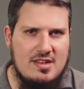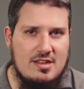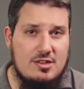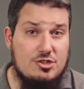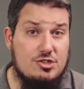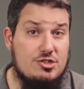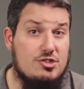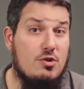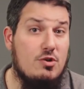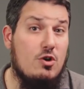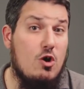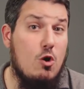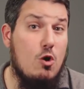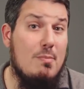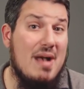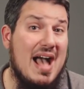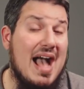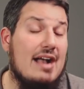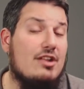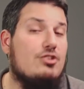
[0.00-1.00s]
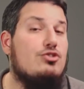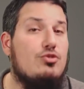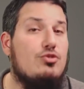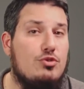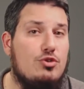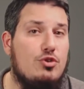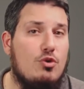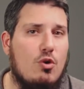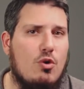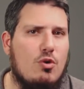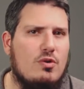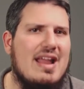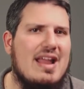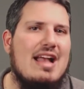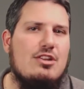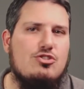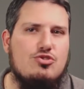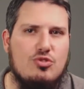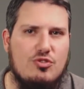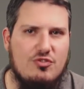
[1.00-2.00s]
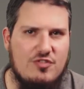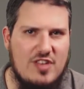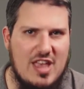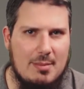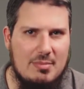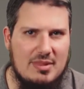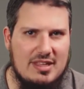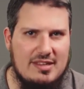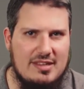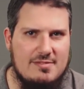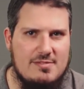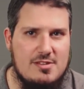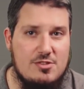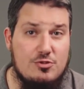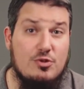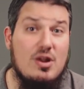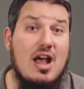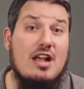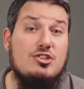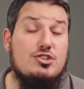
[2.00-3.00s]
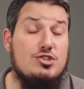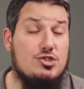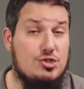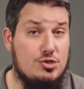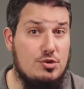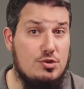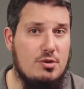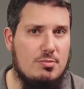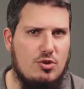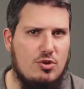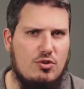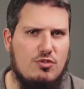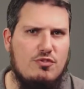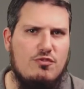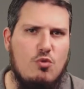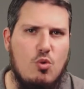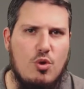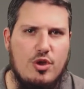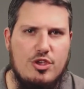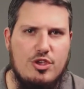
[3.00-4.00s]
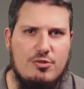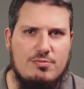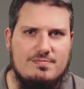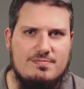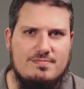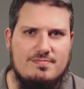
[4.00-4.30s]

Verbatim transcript: Just don't go back to your natural family. They're not suitable for you.